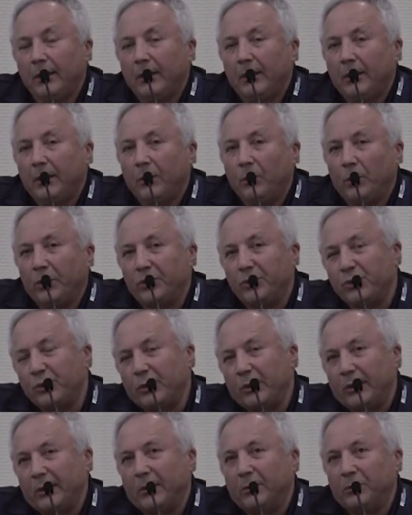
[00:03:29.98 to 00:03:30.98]
which
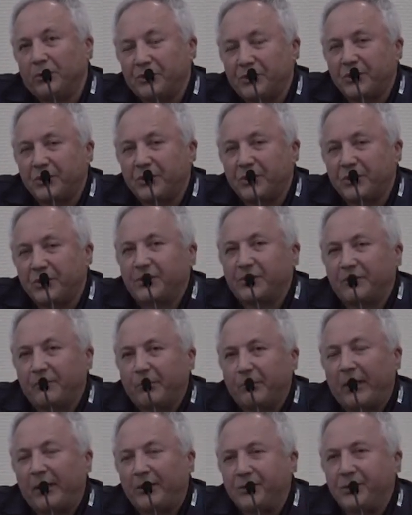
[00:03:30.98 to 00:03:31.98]
was kind of
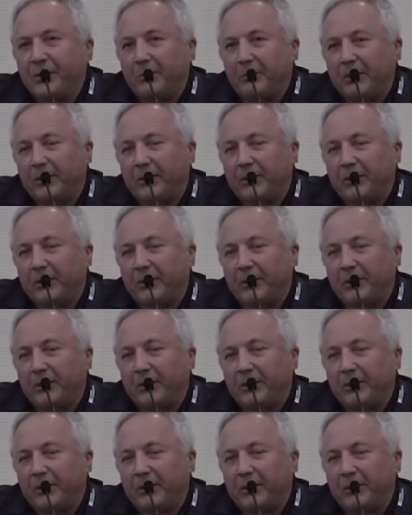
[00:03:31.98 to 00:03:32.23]
surprising,